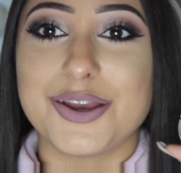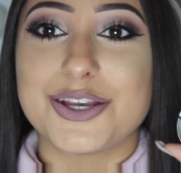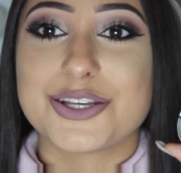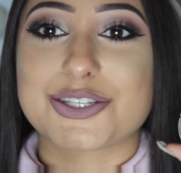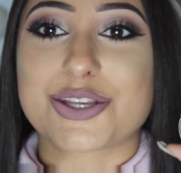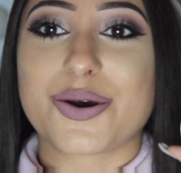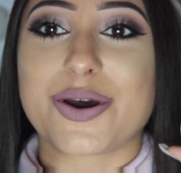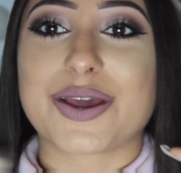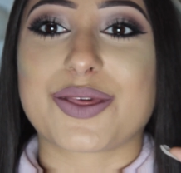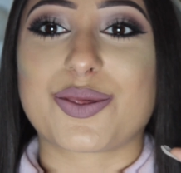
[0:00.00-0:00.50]

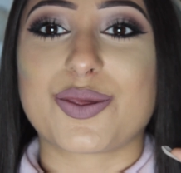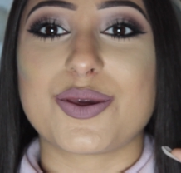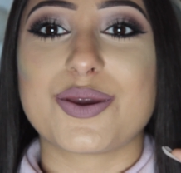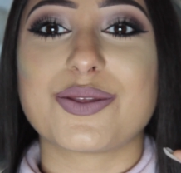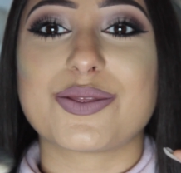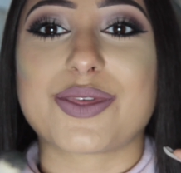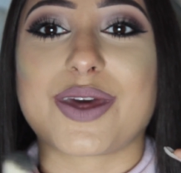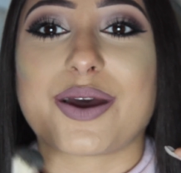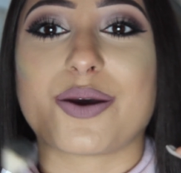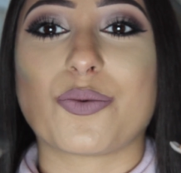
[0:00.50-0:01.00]
So I
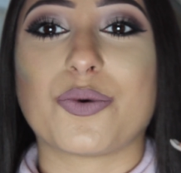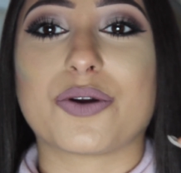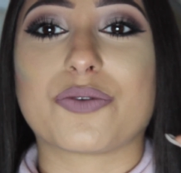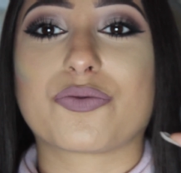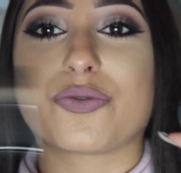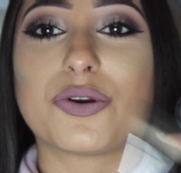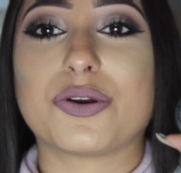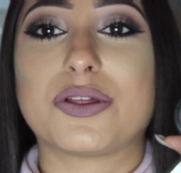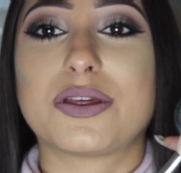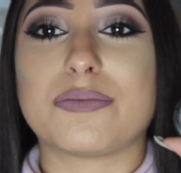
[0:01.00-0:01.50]
think that
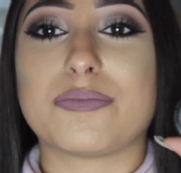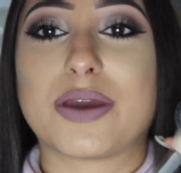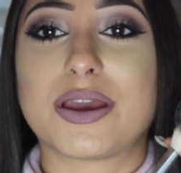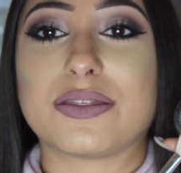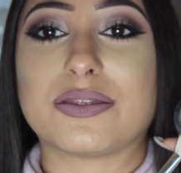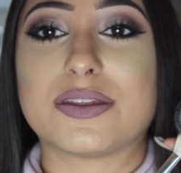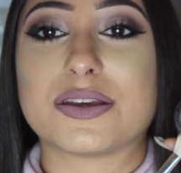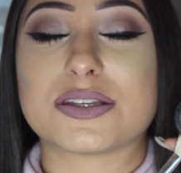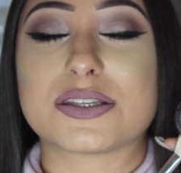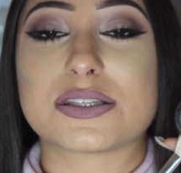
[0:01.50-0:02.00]
what really
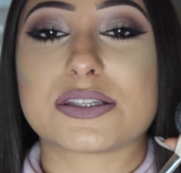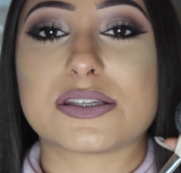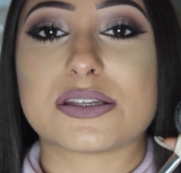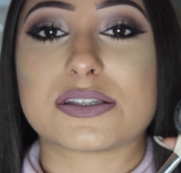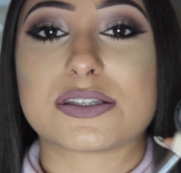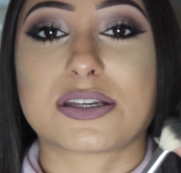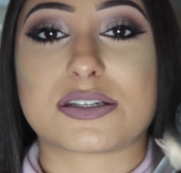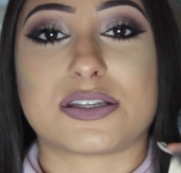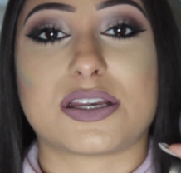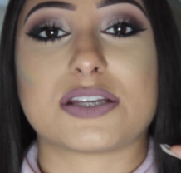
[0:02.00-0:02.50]
made this
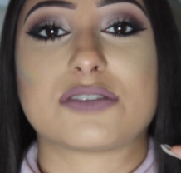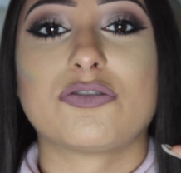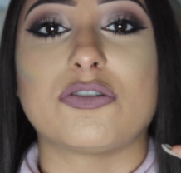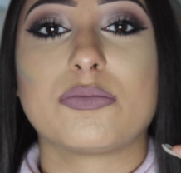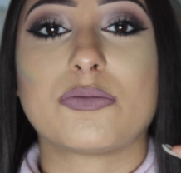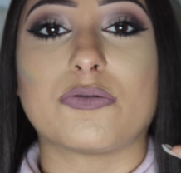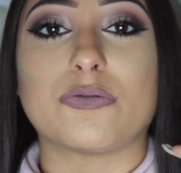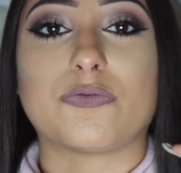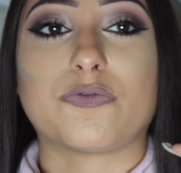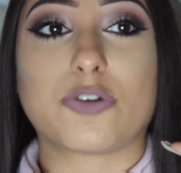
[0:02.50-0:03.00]

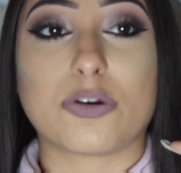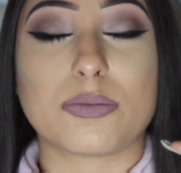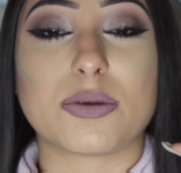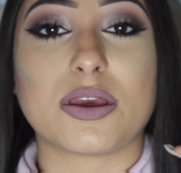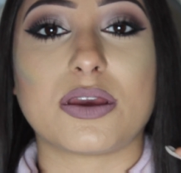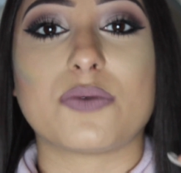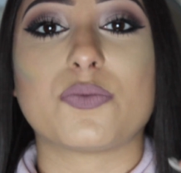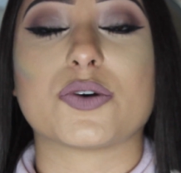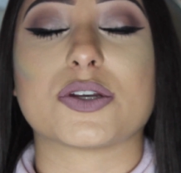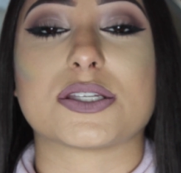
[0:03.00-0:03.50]
successful for
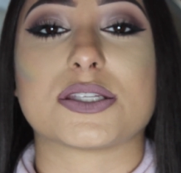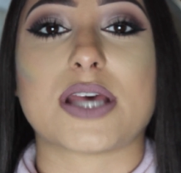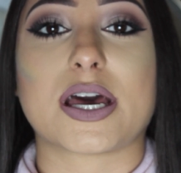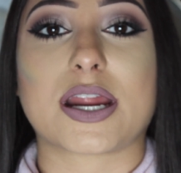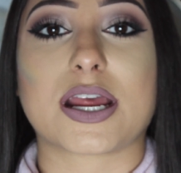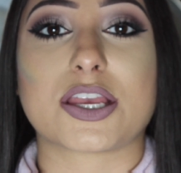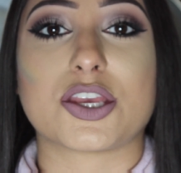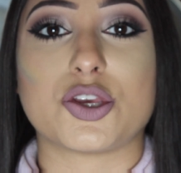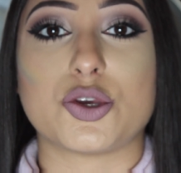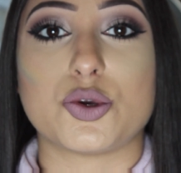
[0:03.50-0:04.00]
me was
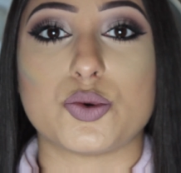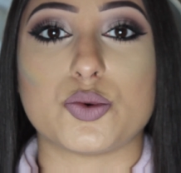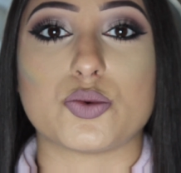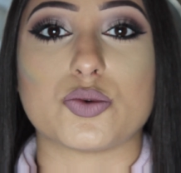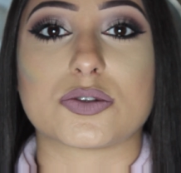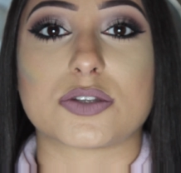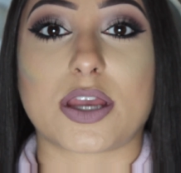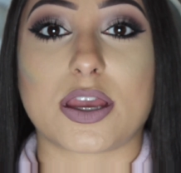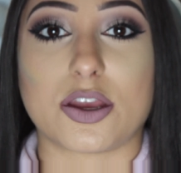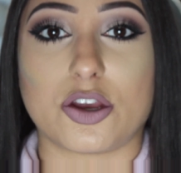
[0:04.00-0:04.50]
that I
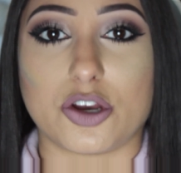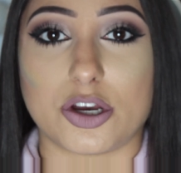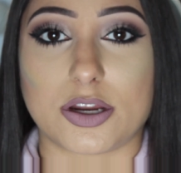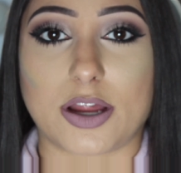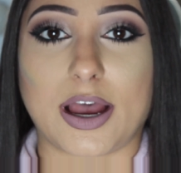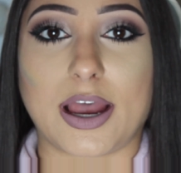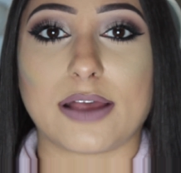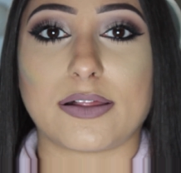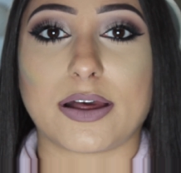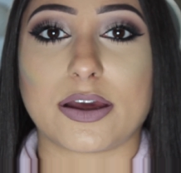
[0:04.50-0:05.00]
used a good
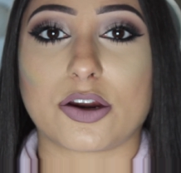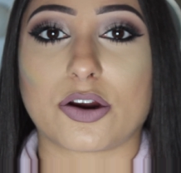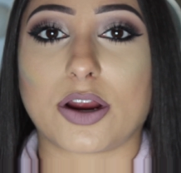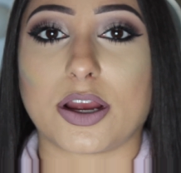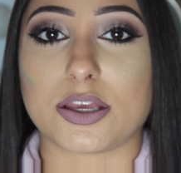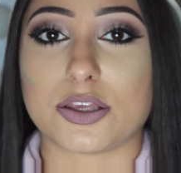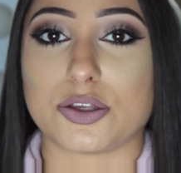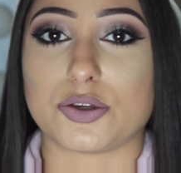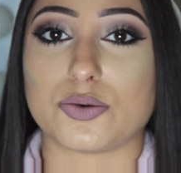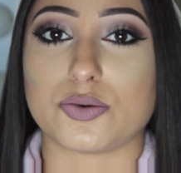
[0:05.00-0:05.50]
highlighter.
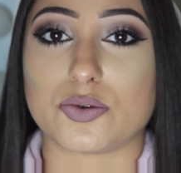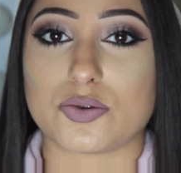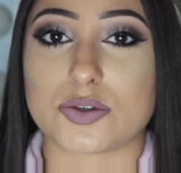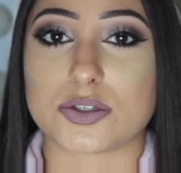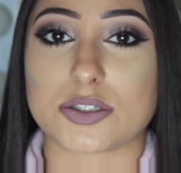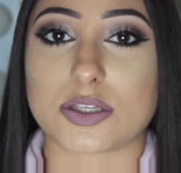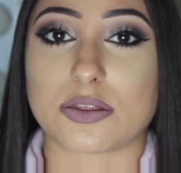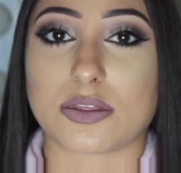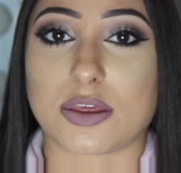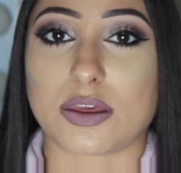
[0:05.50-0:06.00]
I
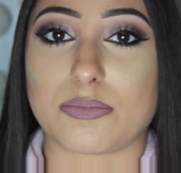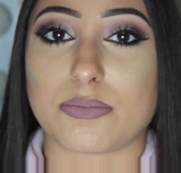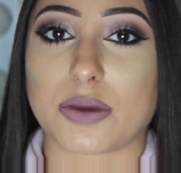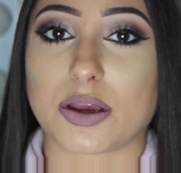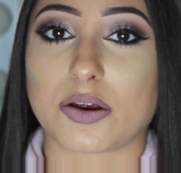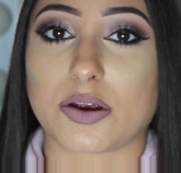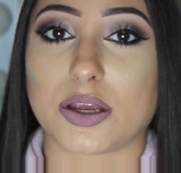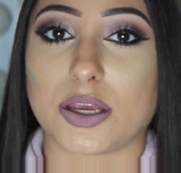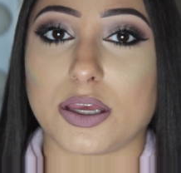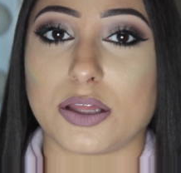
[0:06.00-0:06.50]
used the
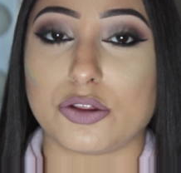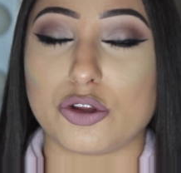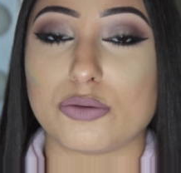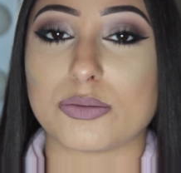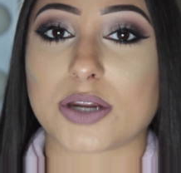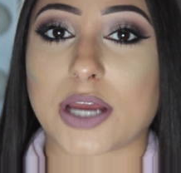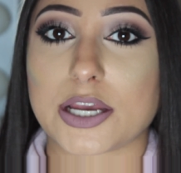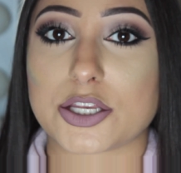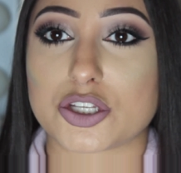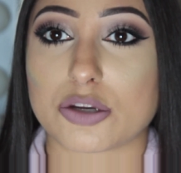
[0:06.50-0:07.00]
Mary
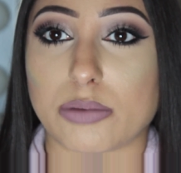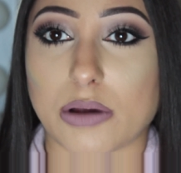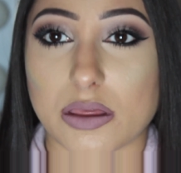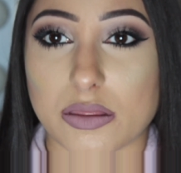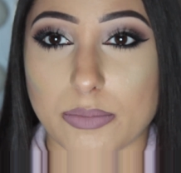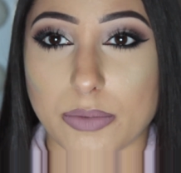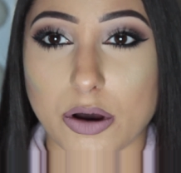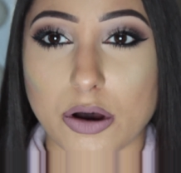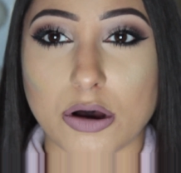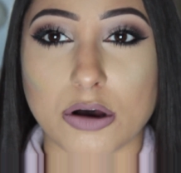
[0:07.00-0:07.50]
Luminizer by
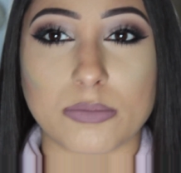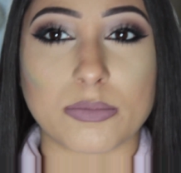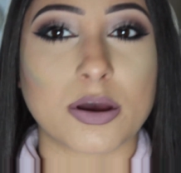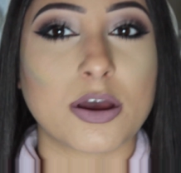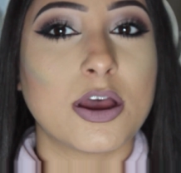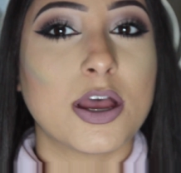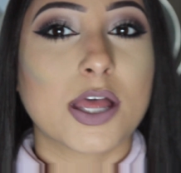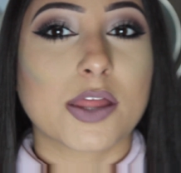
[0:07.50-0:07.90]
The Balm.